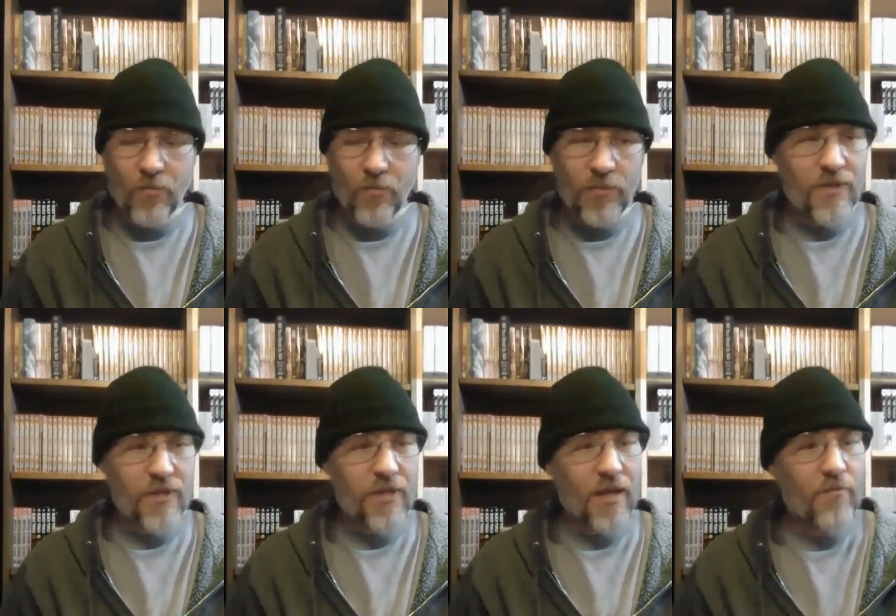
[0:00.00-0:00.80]

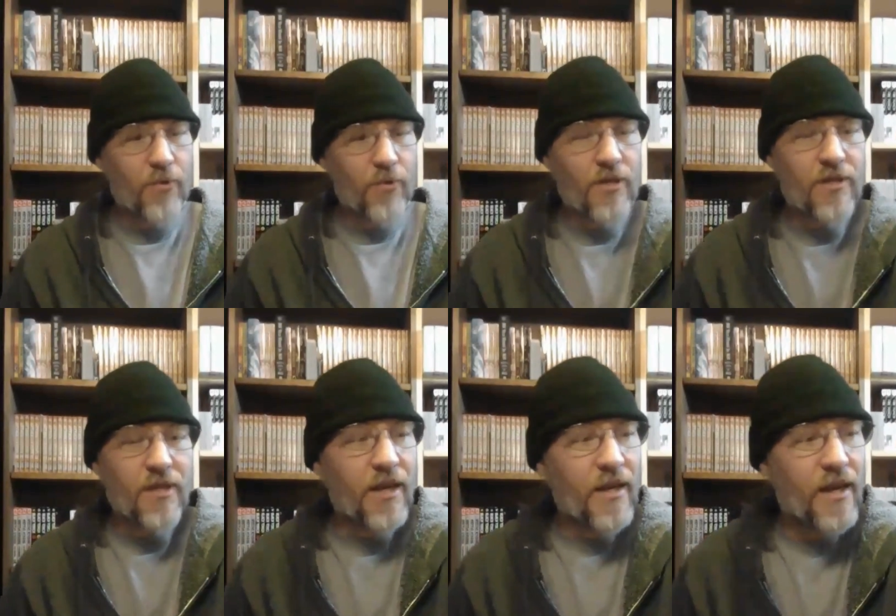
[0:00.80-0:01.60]
set of books
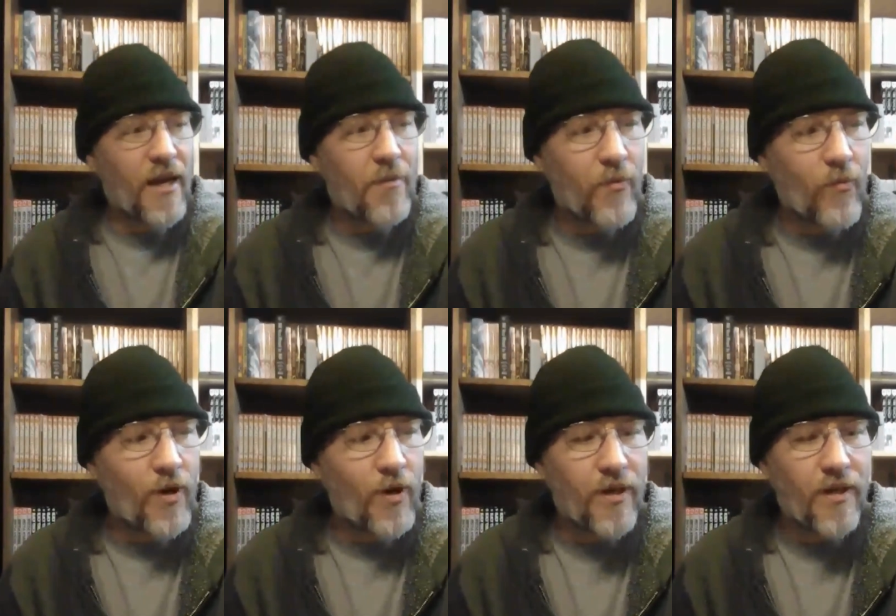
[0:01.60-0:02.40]
that I've been
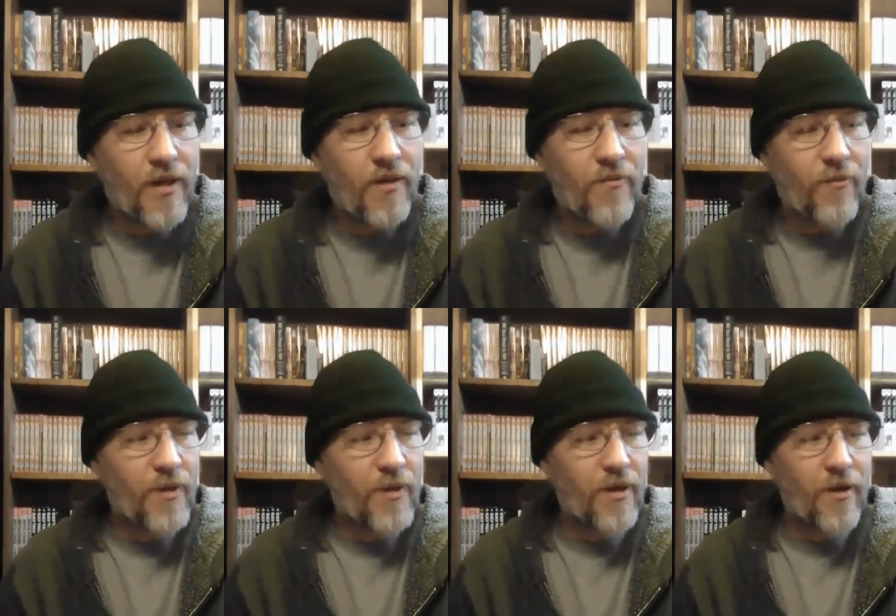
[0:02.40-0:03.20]
wanting to get from
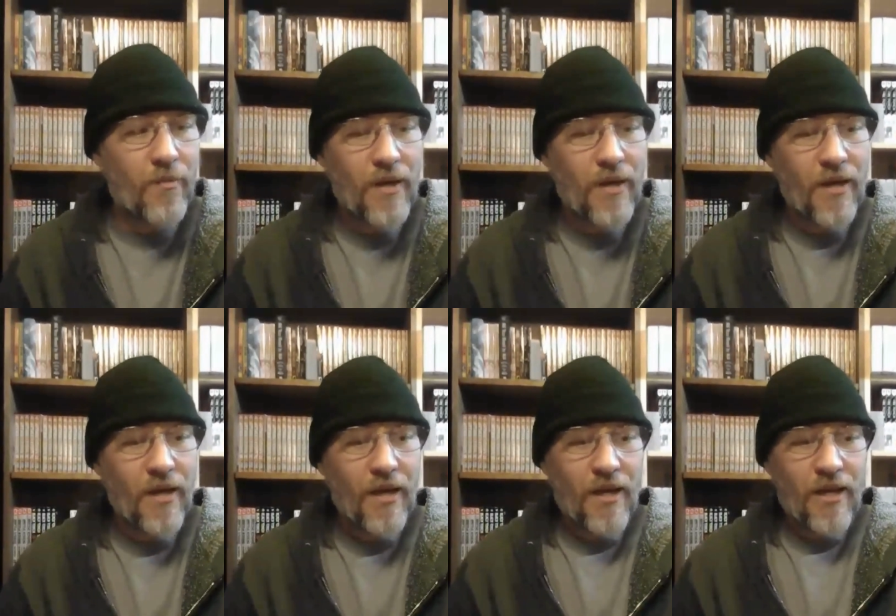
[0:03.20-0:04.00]
him.
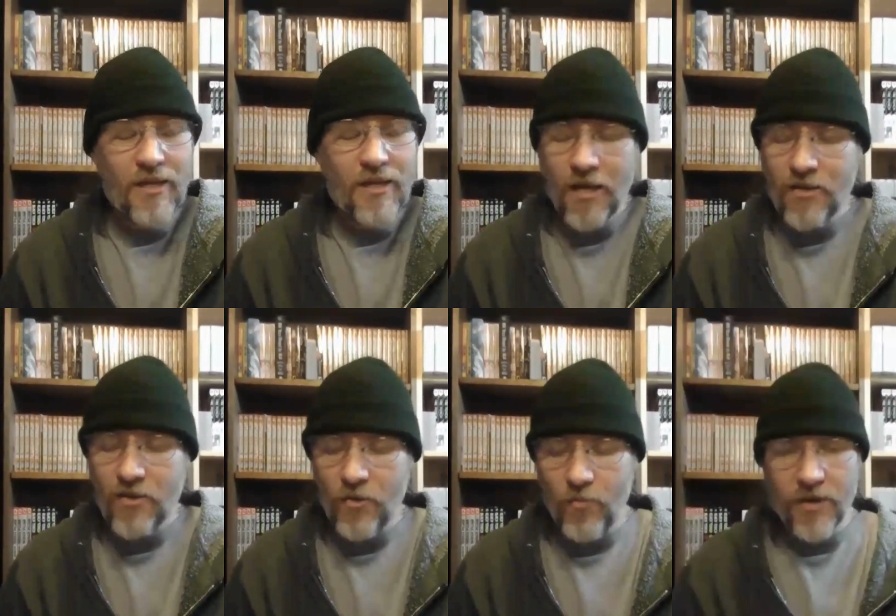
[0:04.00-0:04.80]
He's got
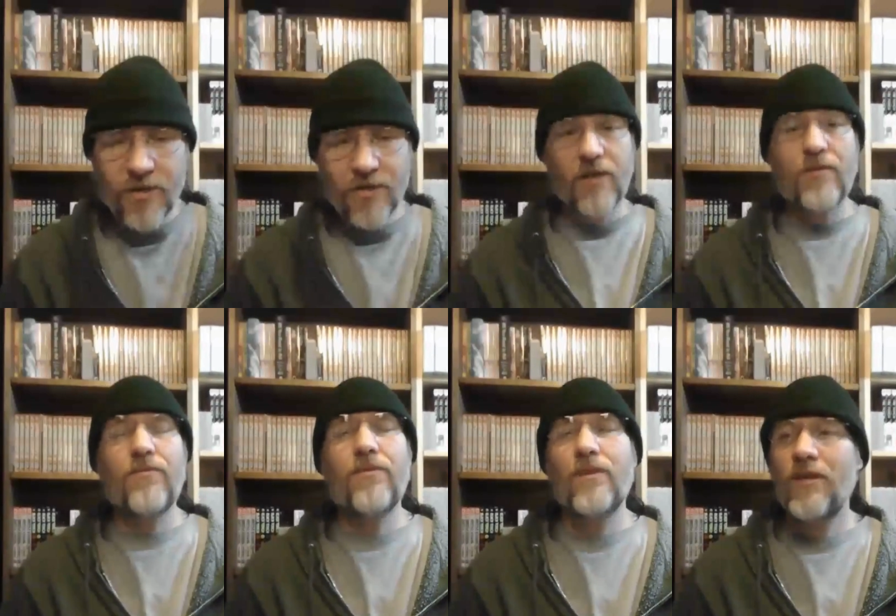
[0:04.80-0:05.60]
so much
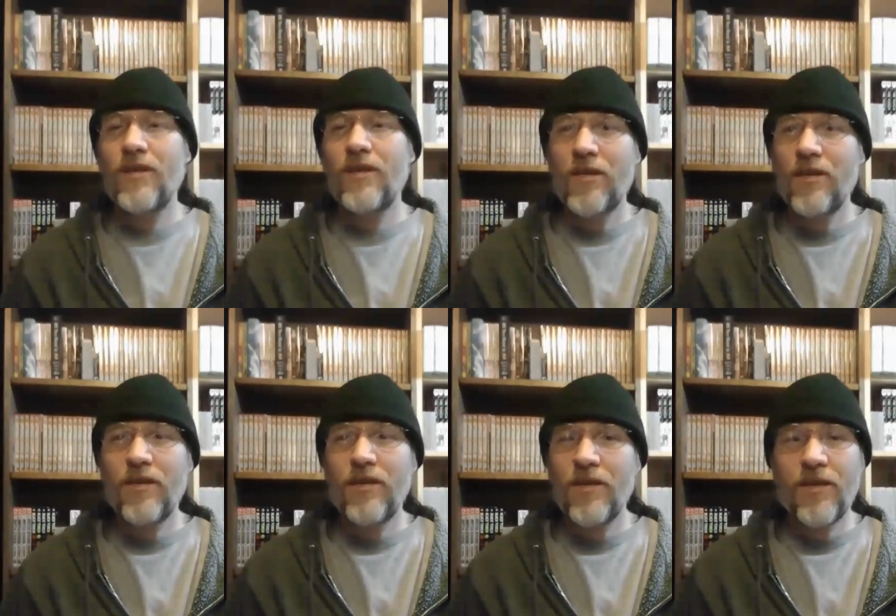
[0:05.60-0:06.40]
stuff.
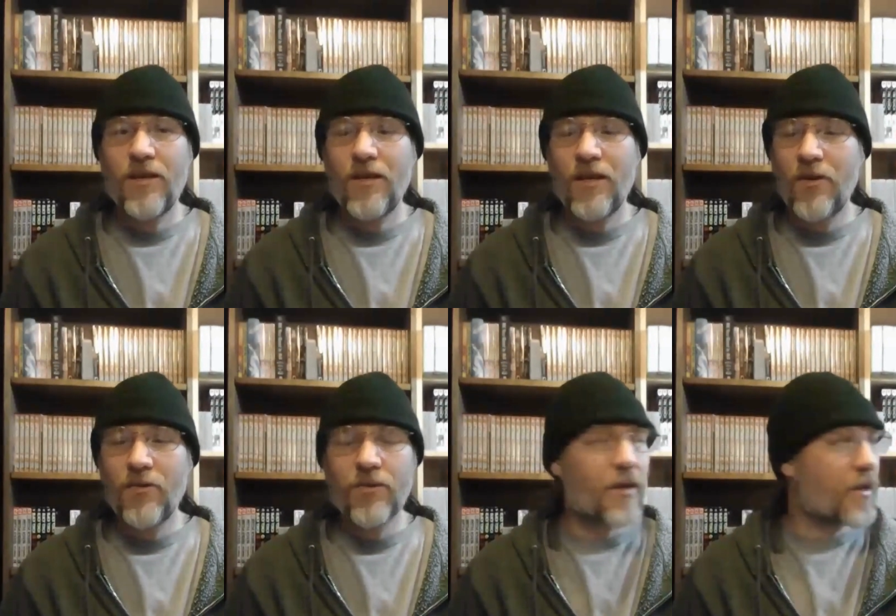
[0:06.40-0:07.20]
I
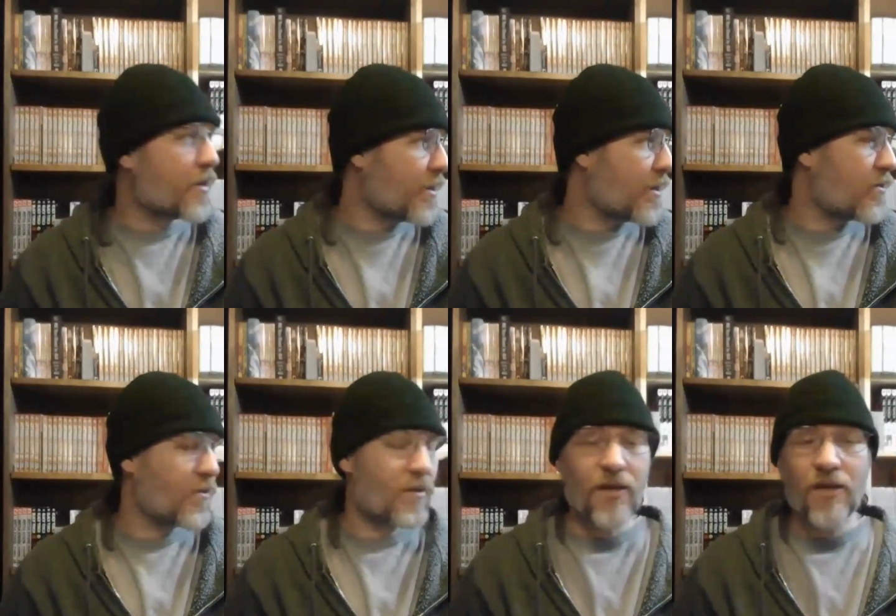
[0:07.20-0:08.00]
don't think
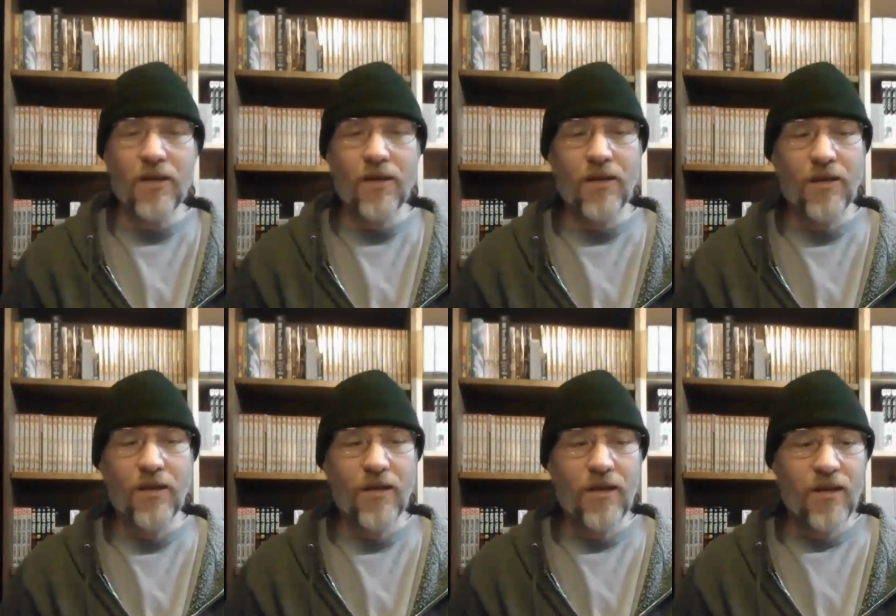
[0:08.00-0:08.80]
I got
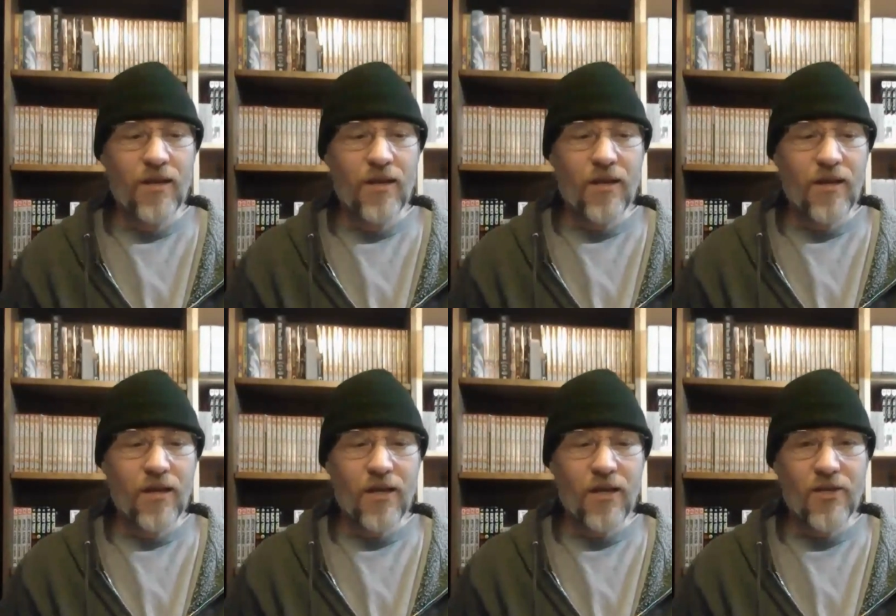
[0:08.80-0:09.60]

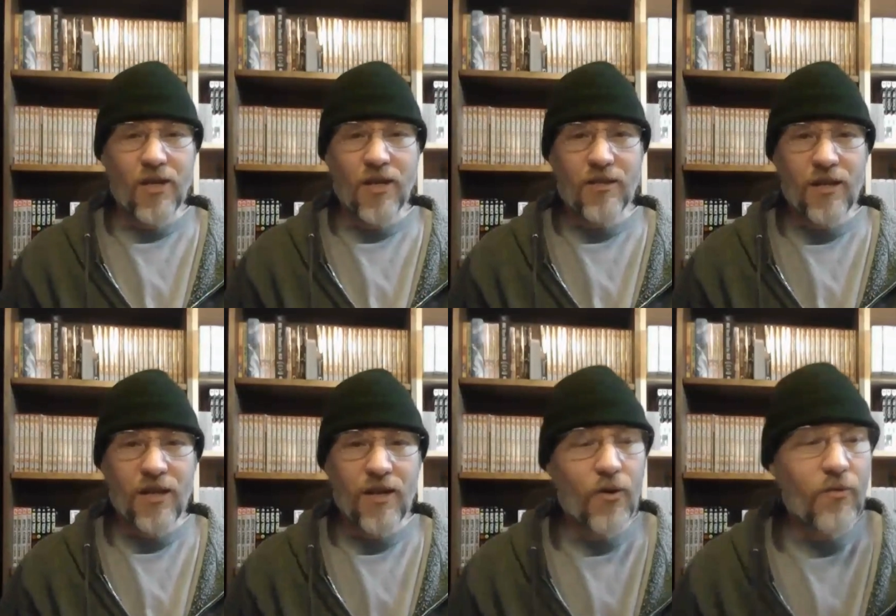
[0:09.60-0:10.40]
any chance in
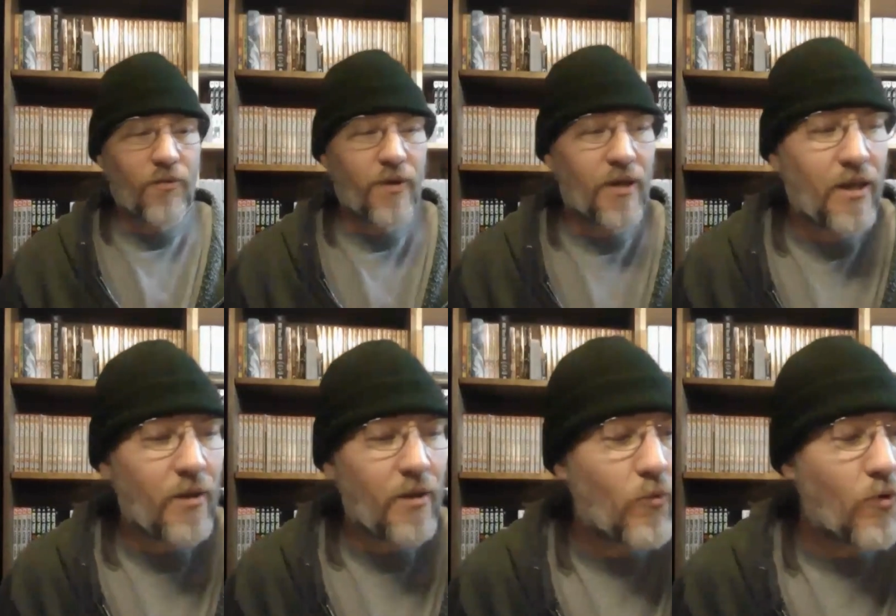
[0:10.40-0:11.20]
hell of getting
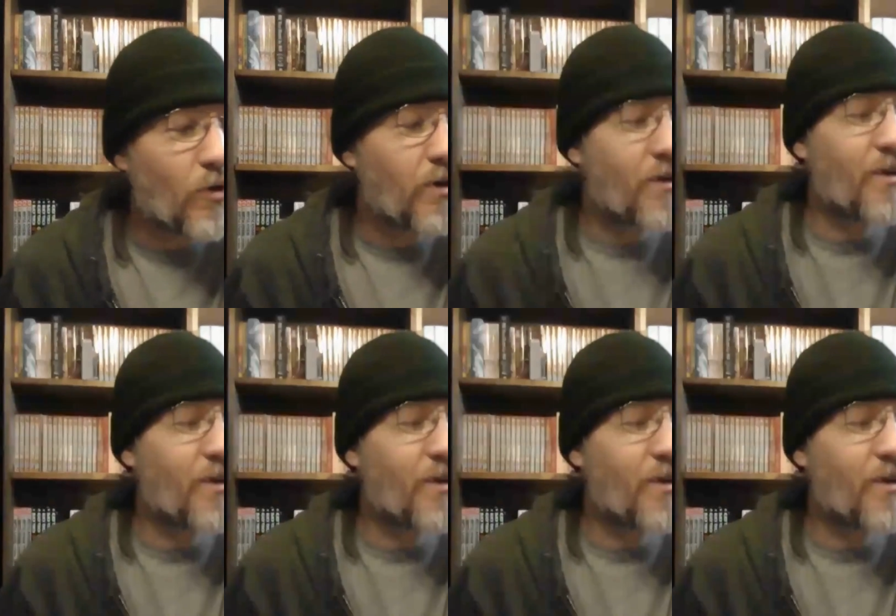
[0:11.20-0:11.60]
any more